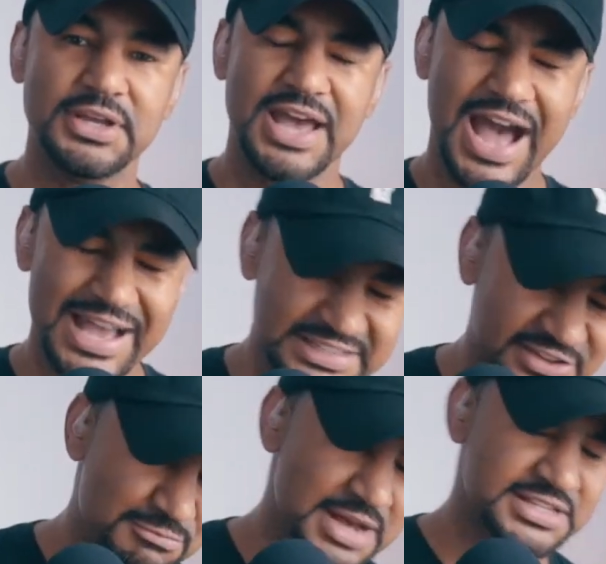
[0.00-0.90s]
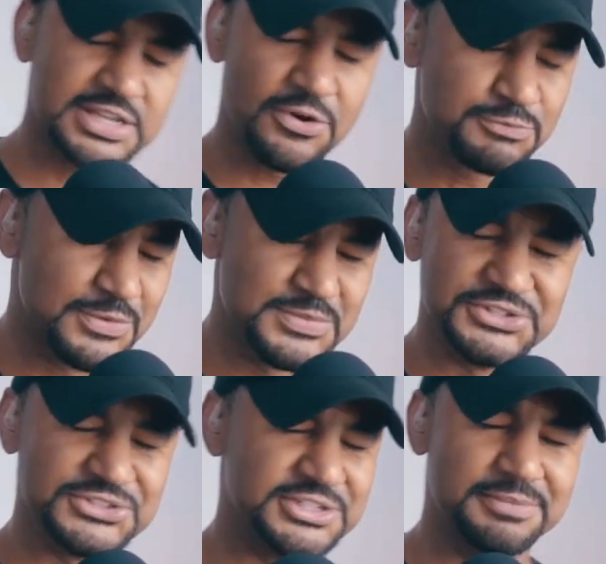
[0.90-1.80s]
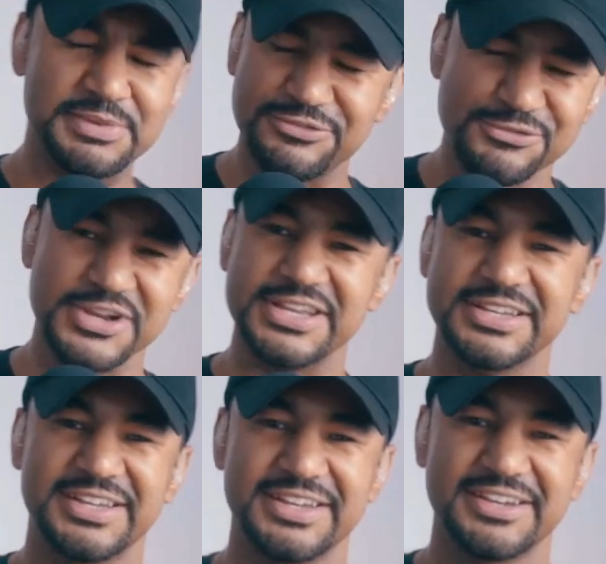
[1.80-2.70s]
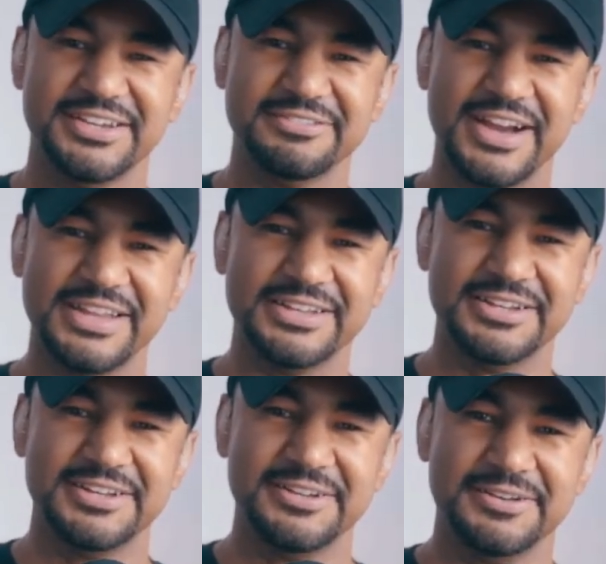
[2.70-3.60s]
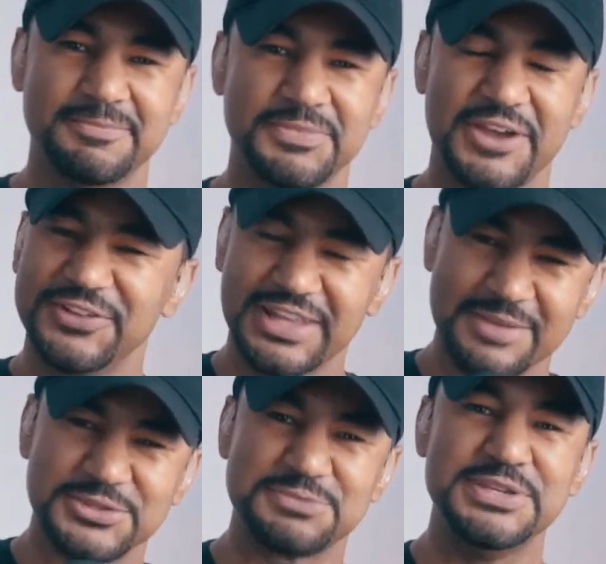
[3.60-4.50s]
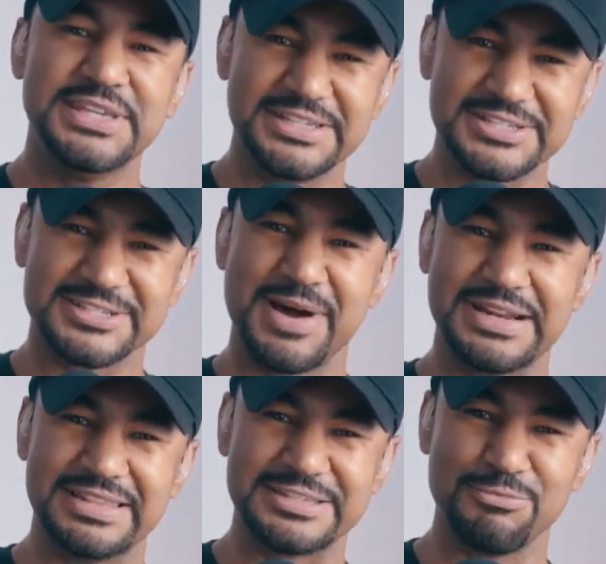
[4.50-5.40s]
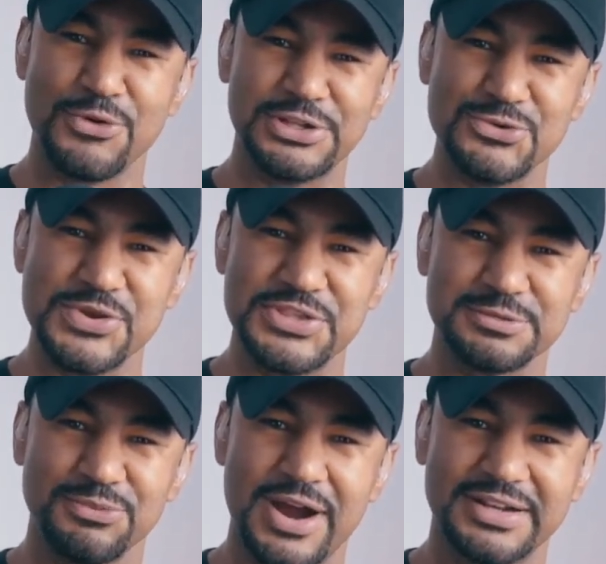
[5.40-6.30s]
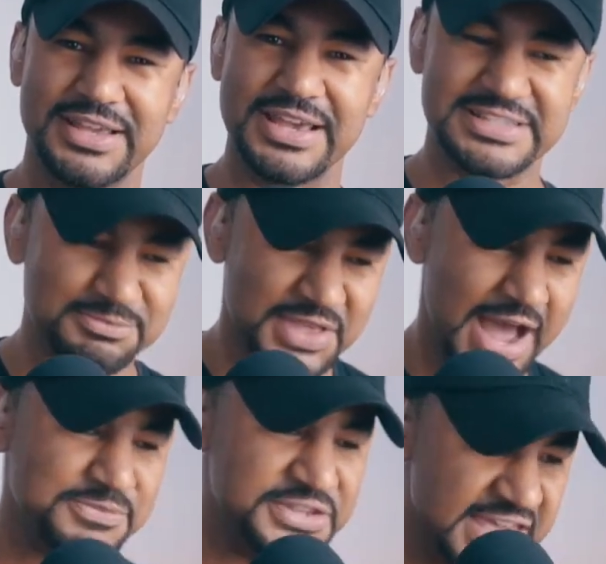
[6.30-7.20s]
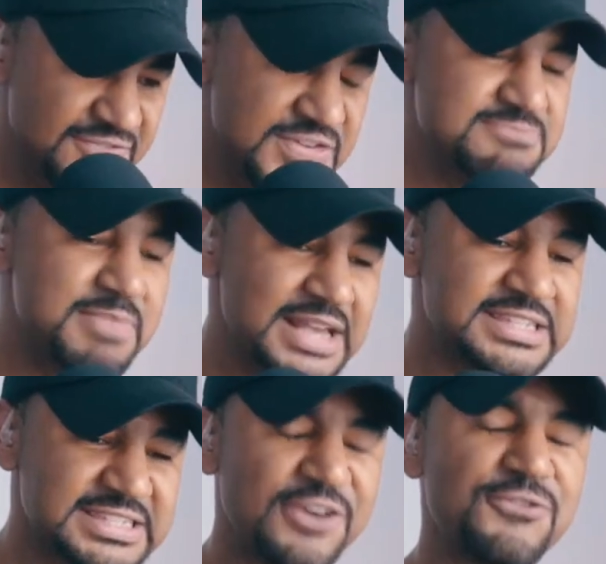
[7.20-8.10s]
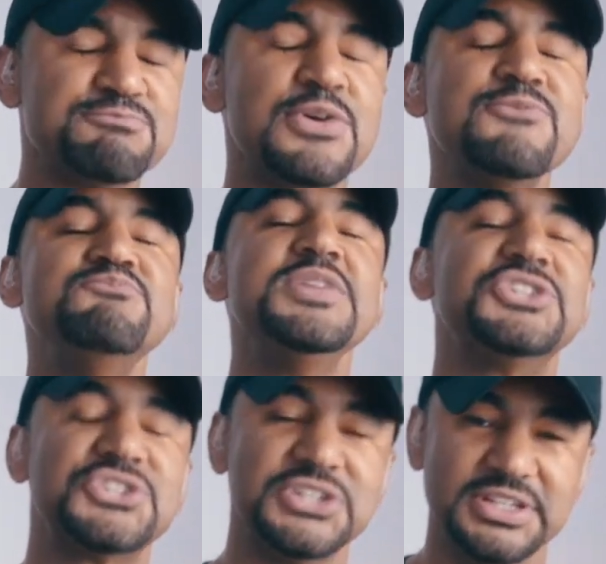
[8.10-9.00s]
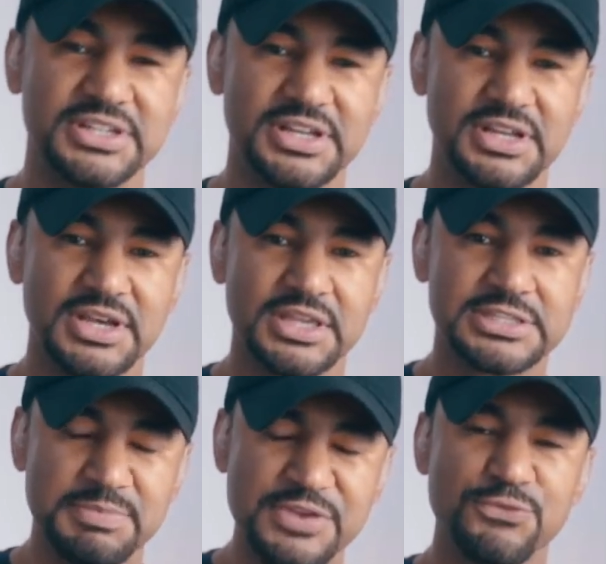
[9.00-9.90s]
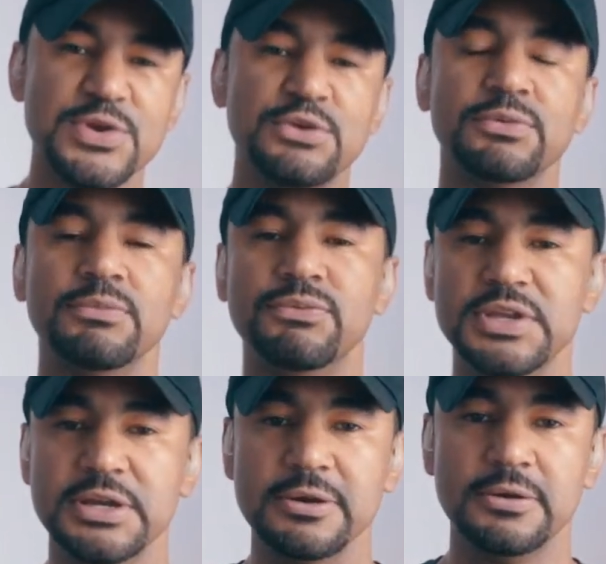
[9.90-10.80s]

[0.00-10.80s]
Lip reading: I give myself permission to be free, right? I feel like I'm speaking to somebody this morning during this broadcast. I'm giving myself permission to be free from fear,